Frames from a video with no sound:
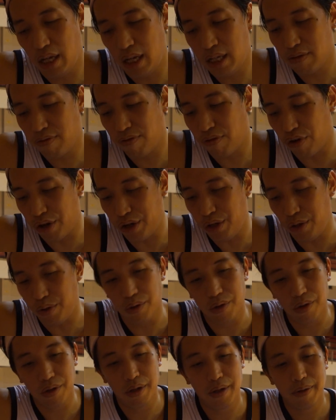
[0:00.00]
is for you.
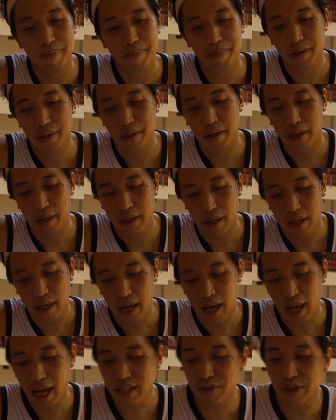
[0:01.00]

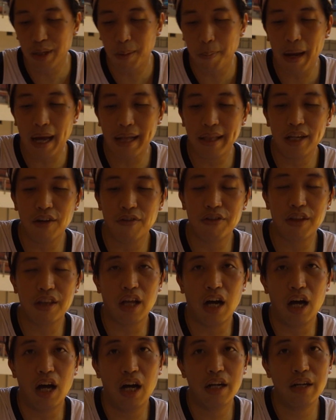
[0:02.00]
As for the padding of the
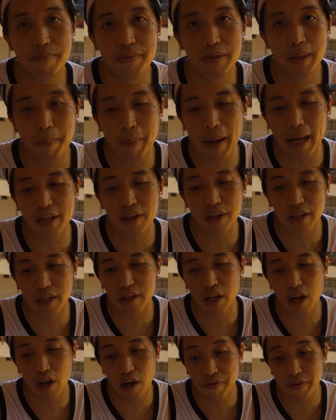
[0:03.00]
tongue, the padding on the
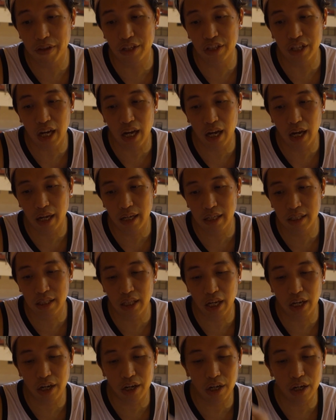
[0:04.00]
tongue of the jaw is
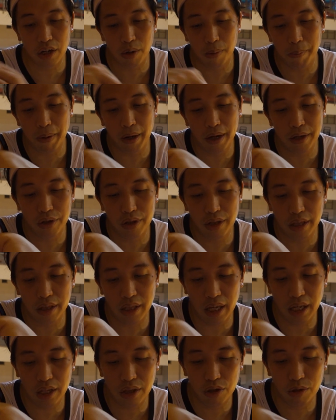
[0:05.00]
thicker compared to the
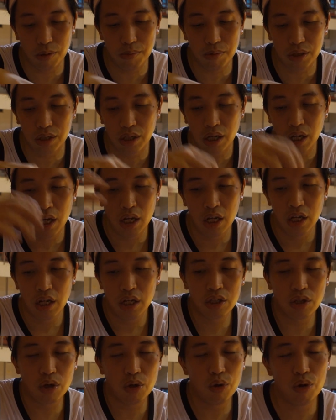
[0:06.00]
TATUMs.
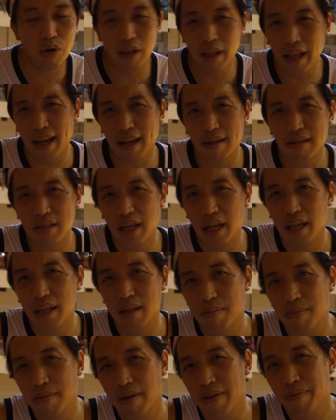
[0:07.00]
So like I said,
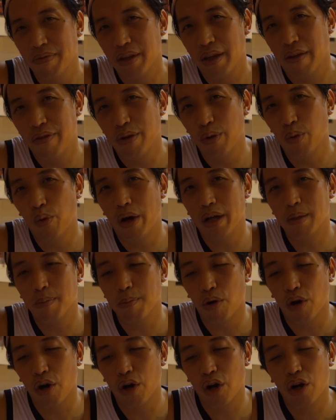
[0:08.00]
if you want
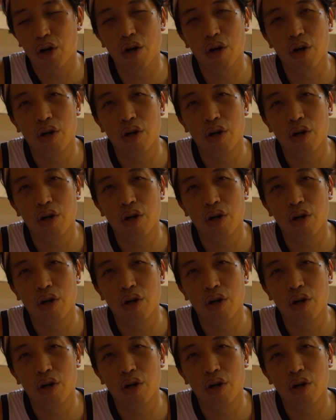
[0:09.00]
more